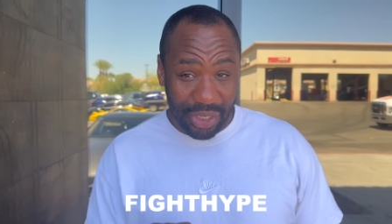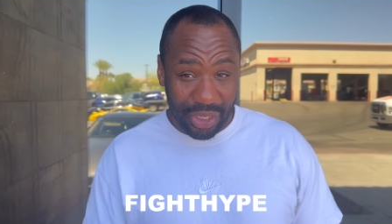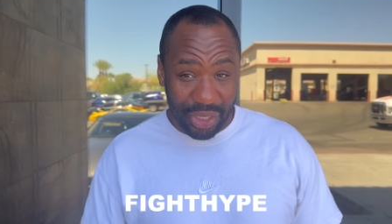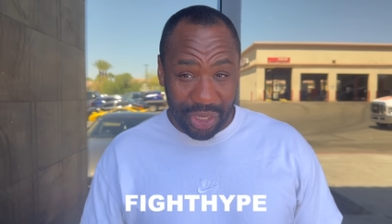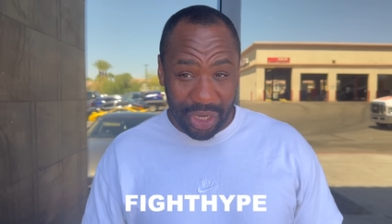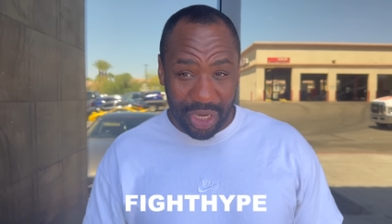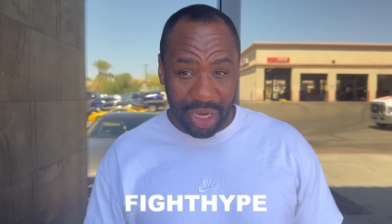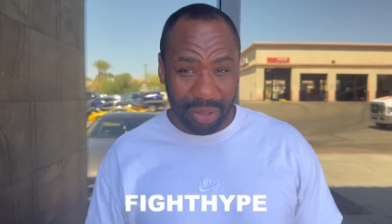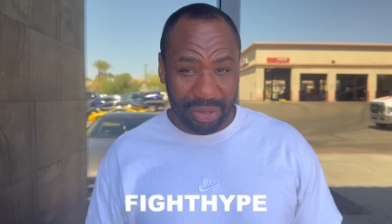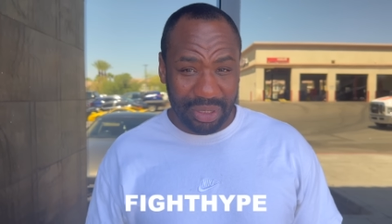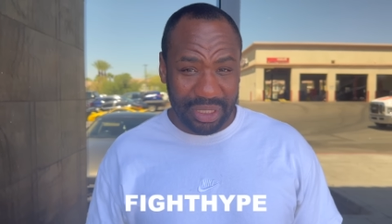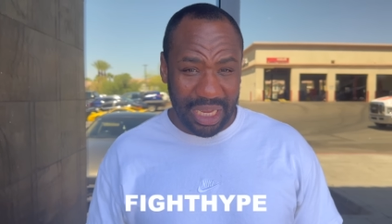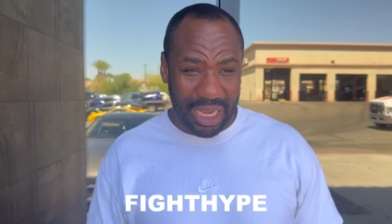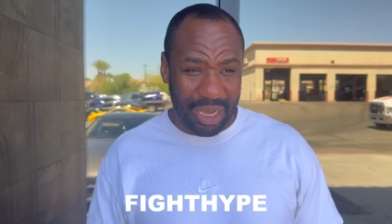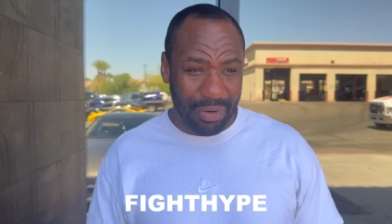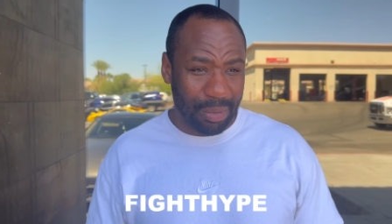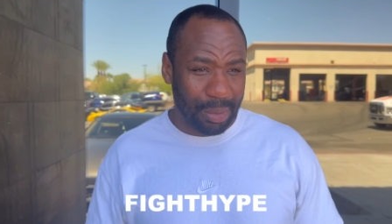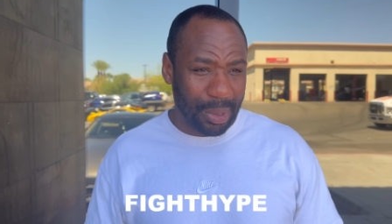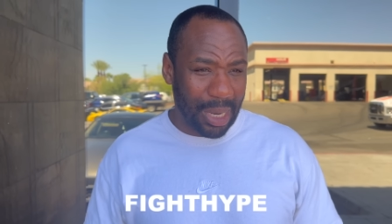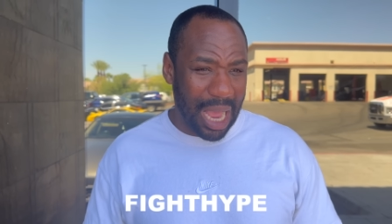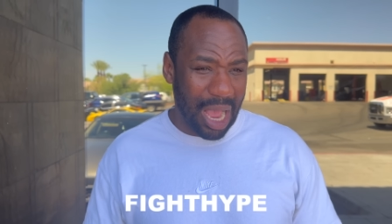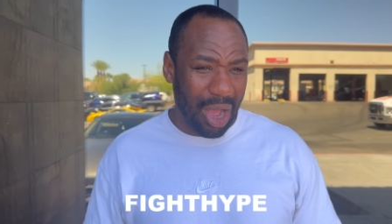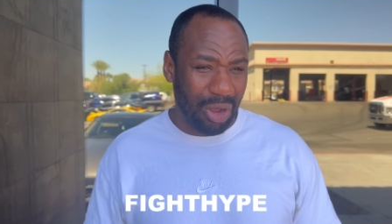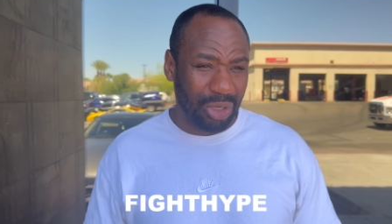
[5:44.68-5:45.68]
You know what I'm
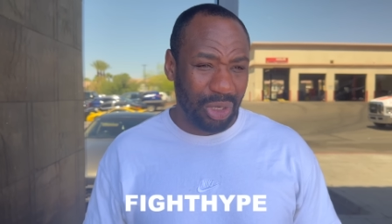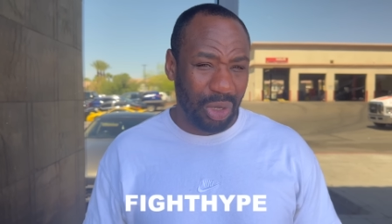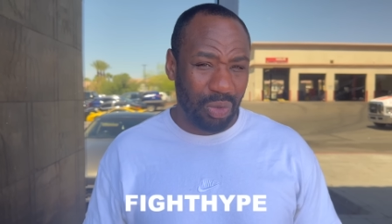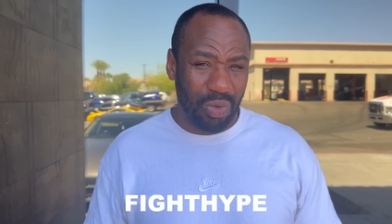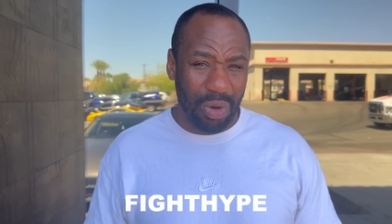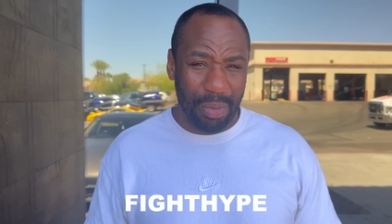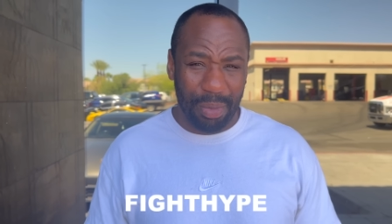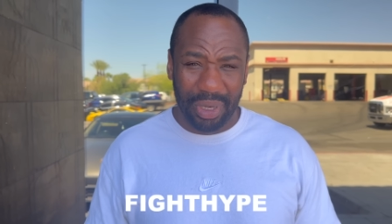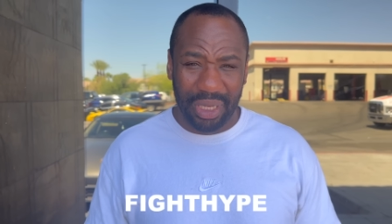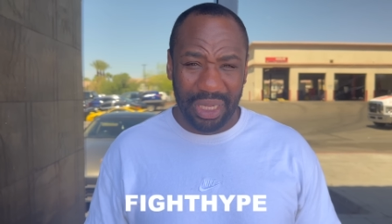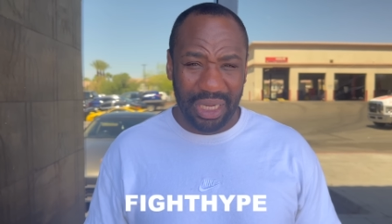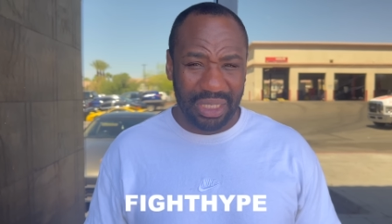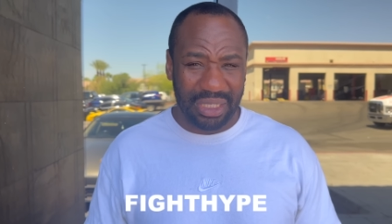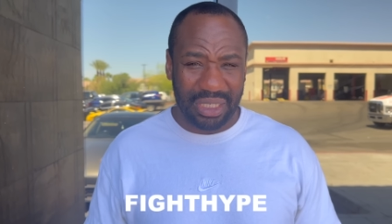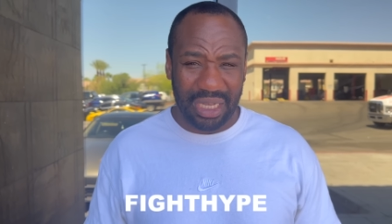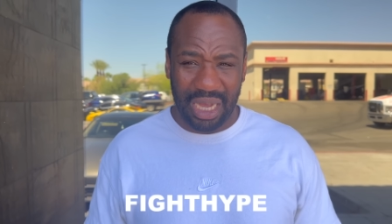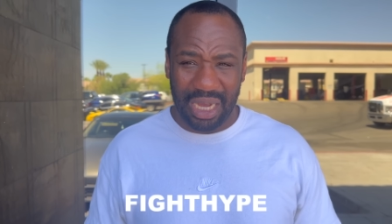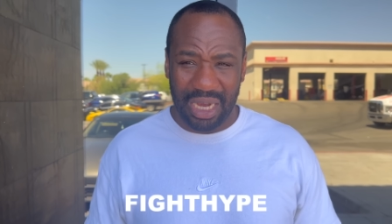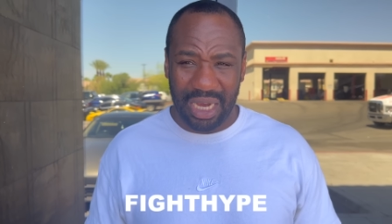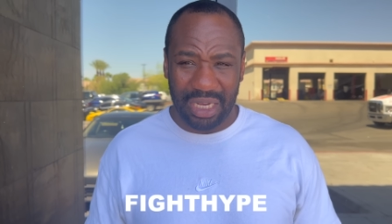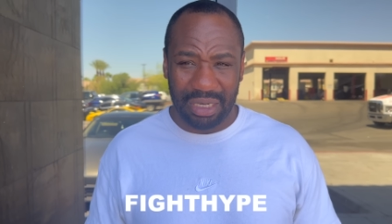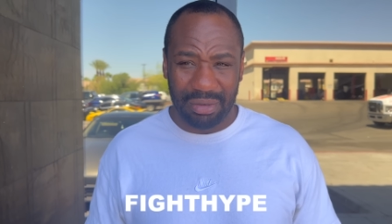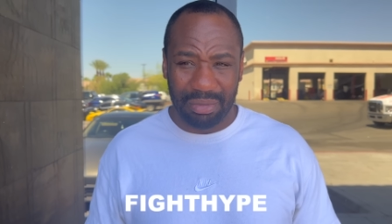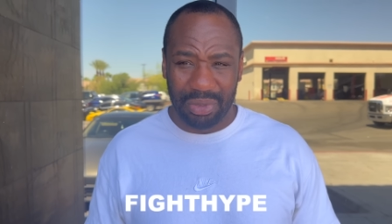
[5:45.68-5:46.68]
saying? I don't know what Malik
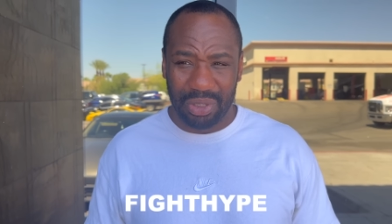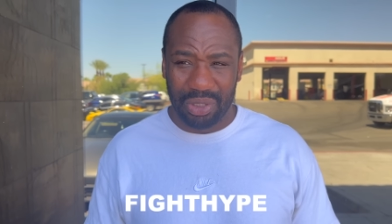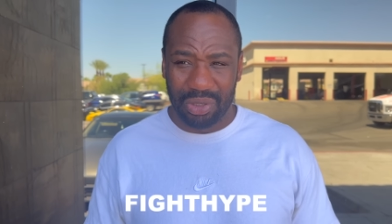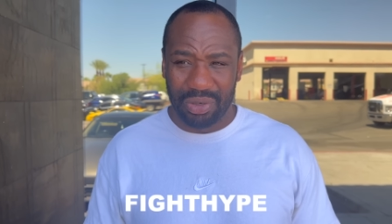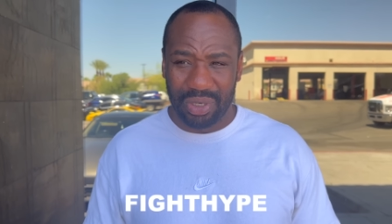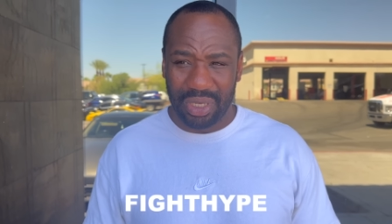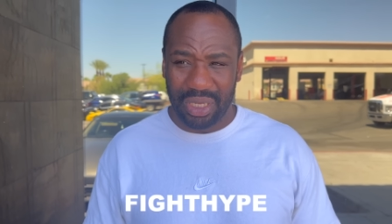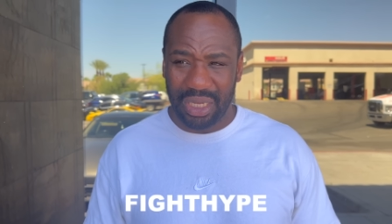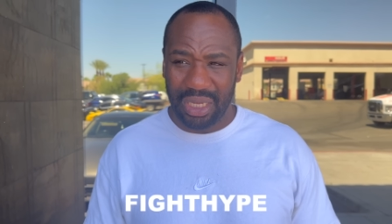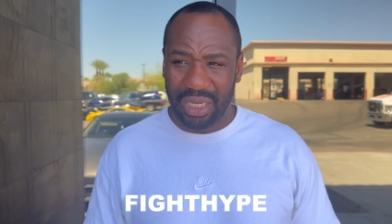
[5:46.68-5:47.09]
Scott got him doing.